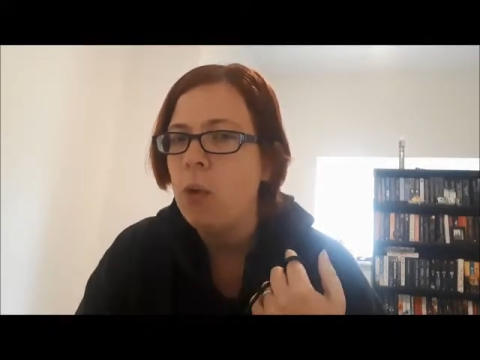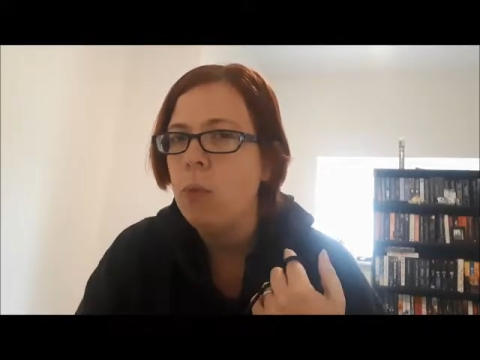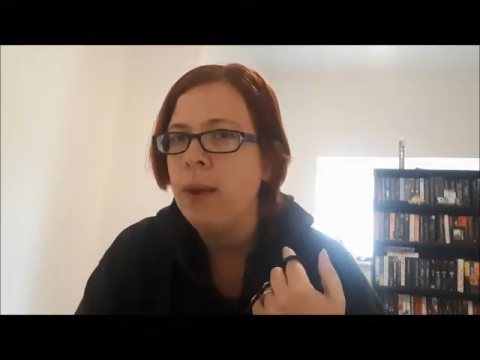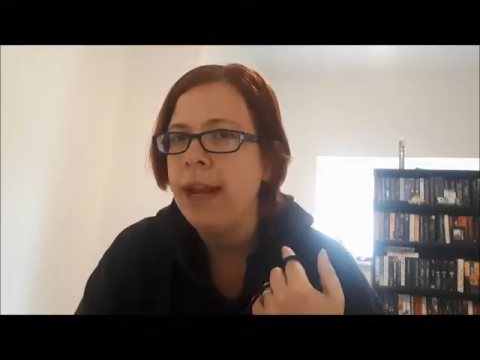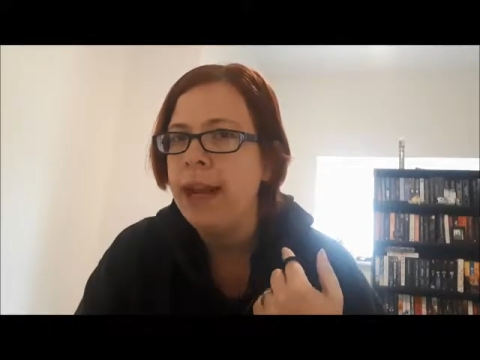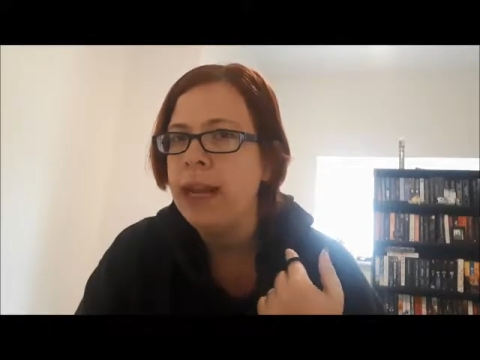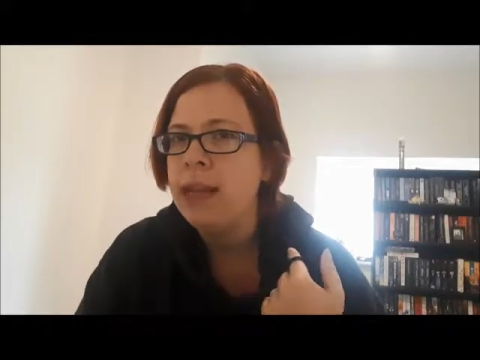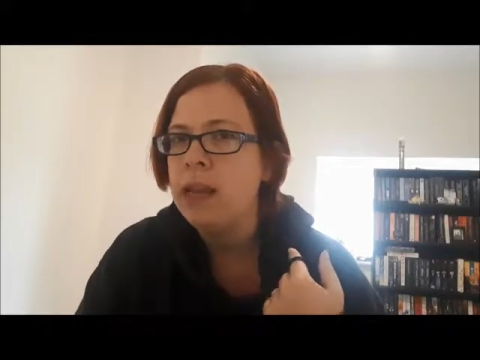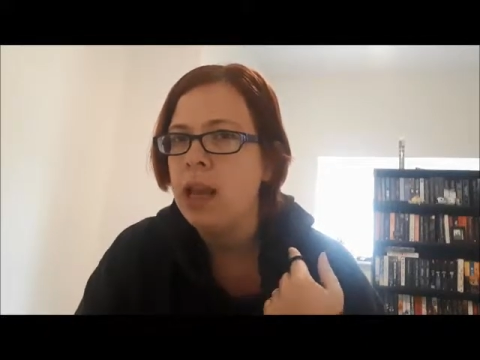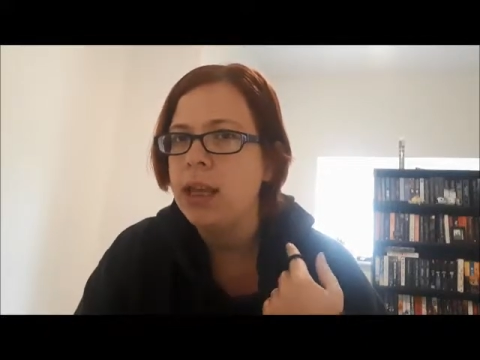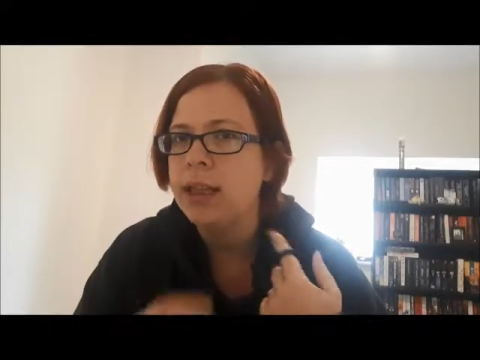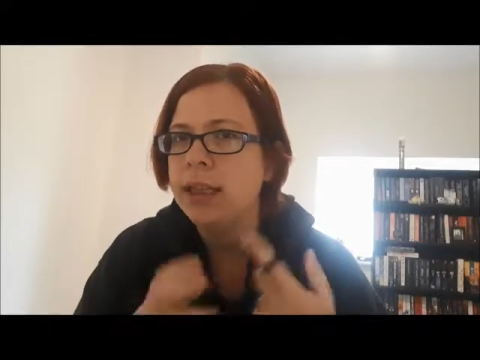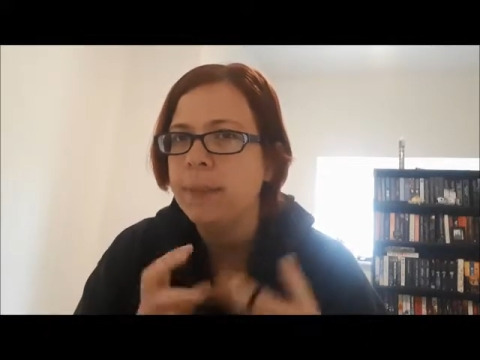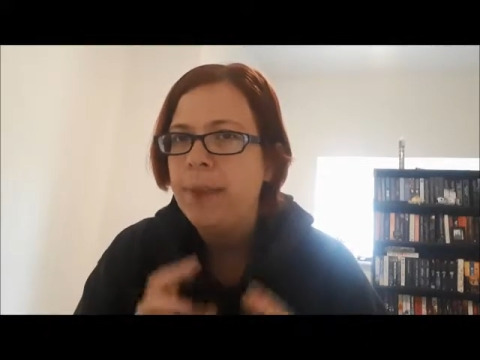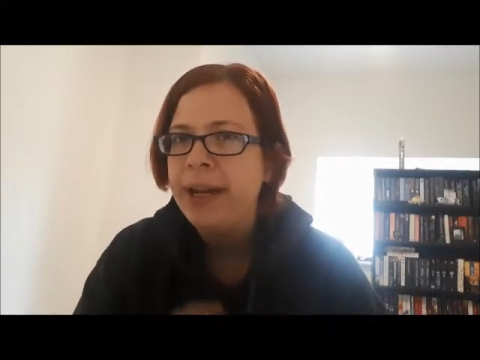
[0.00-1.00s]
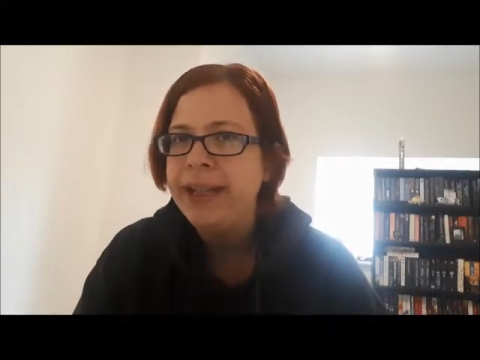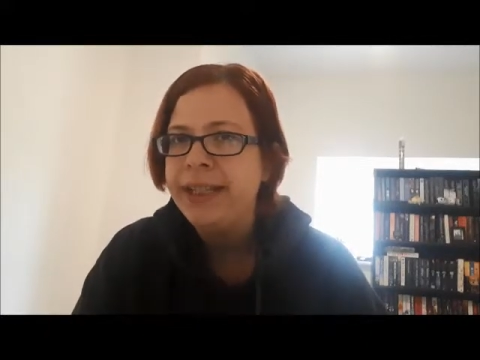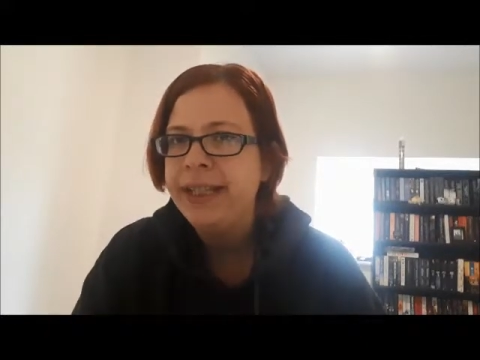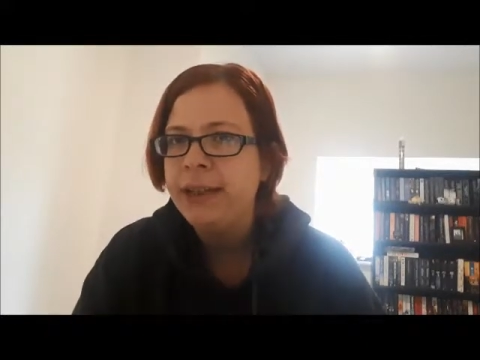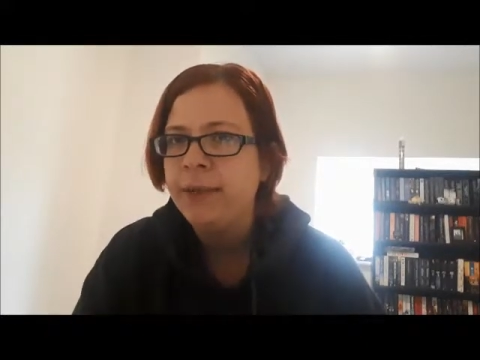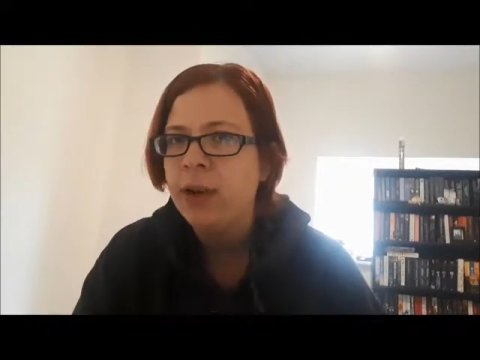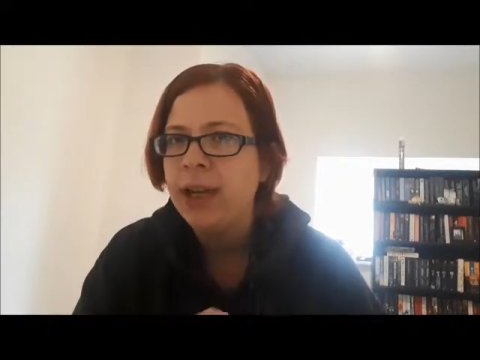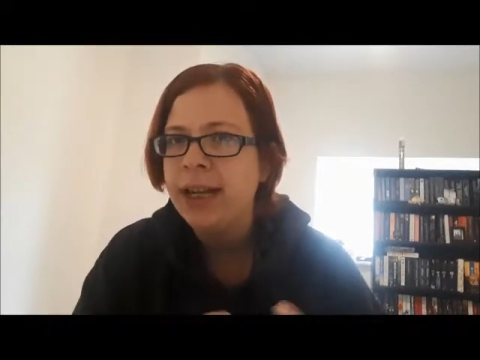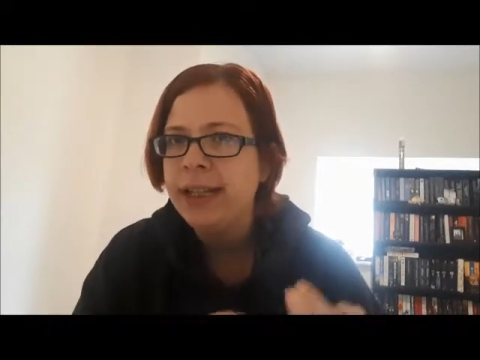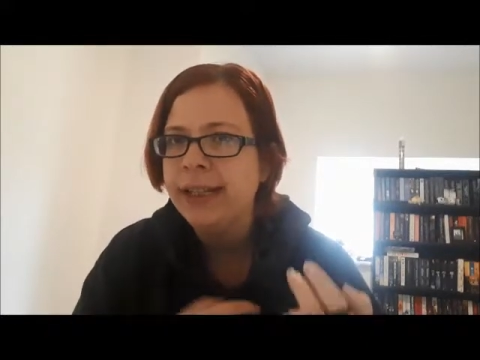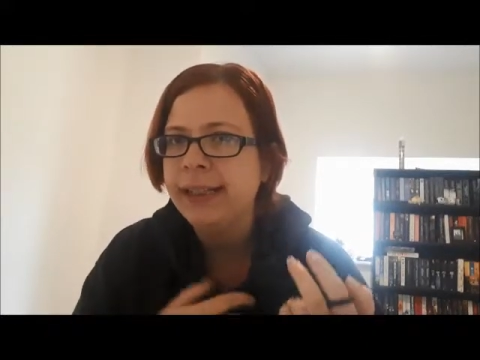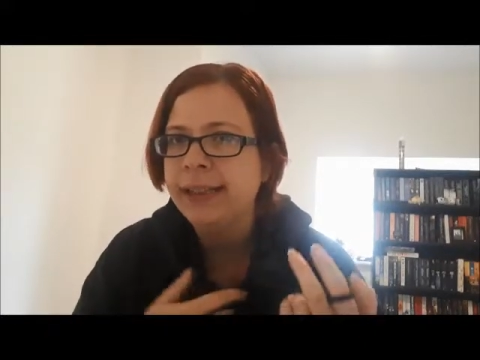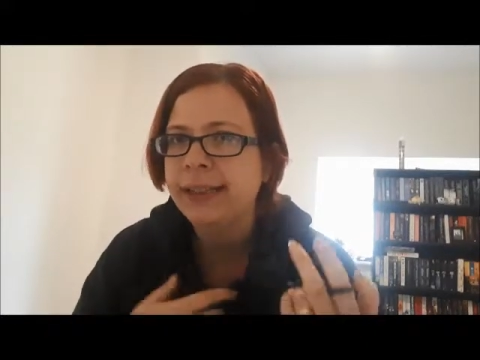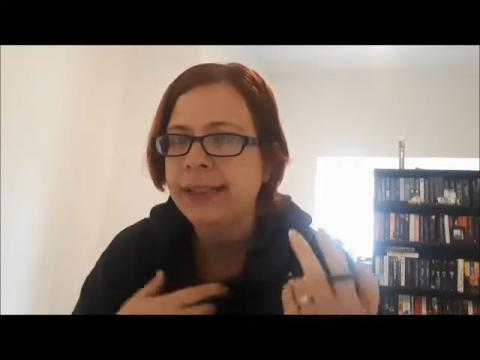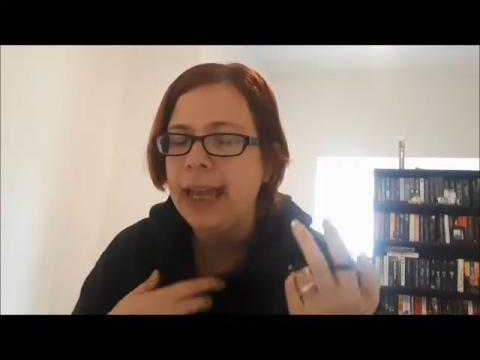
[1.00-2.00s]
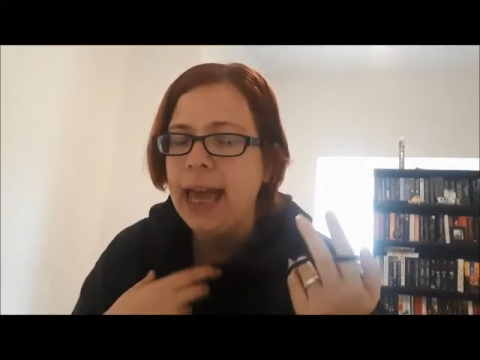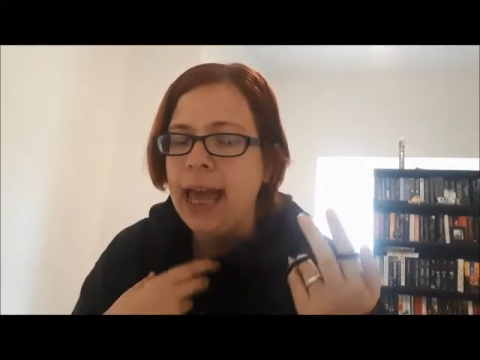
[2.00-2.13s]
with spicy rice